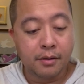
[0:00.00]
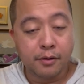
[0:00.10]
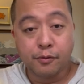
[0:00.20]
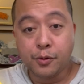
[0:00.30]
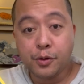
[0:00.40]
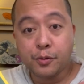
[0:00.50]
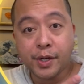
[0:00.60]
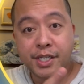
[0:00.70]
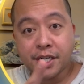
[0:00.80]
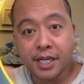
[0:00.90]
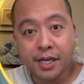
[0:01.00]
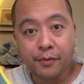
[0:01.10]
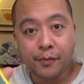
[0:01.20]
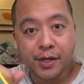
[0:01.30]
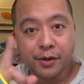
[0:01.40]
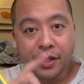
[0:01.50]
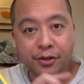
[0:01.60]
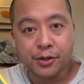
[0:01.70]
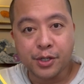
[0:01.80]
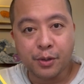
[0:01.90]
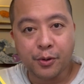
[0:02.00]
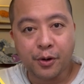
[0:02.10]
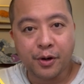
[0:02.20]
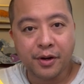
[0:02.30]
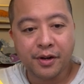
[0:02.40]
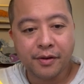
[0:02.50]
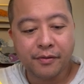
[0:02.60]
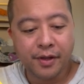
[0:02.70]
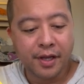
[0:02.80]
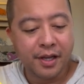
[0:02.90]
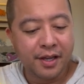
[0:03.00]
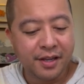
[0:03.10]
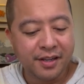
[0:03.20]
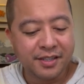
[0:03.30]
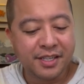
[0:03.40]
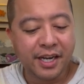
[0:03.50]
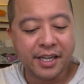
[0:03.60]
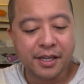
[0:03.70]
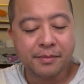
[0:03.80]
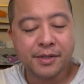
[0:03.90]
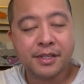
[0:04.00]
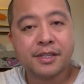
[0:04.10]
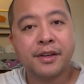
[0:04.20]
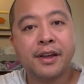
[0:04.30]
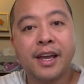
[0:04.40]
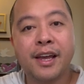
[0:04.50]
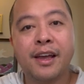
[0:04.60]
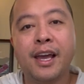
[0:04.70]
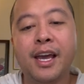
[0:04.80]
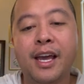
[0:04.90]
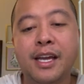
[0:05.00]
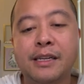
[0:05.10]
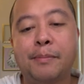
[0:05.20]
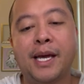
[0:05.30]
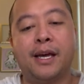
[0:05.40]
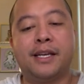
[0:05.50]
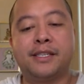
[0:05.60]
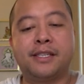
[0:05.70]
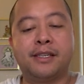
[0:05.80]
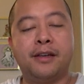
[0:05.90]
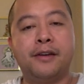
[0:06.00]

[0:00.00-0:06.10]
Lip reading: Rule the region. We know that there's no more stadiums, and pass.